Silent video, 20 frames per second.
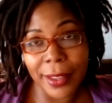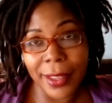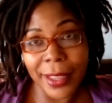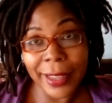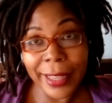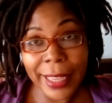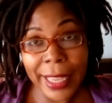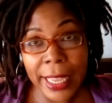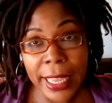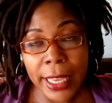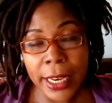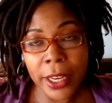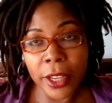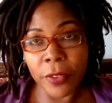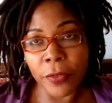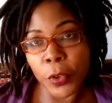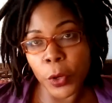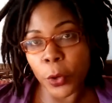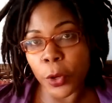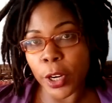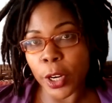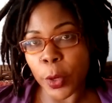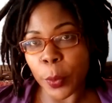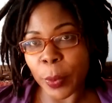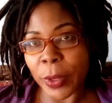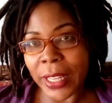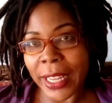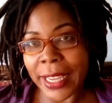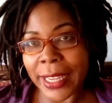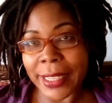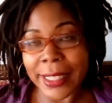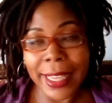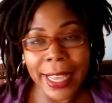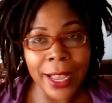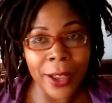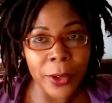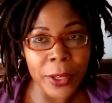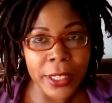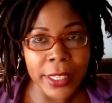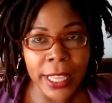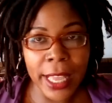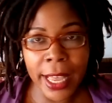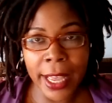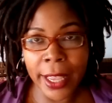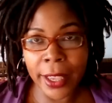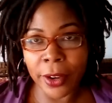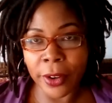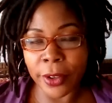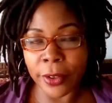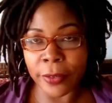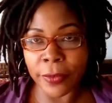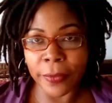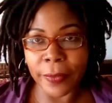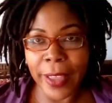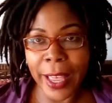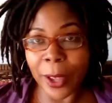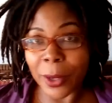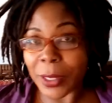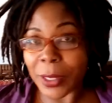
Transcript: again, if you're in a place outside of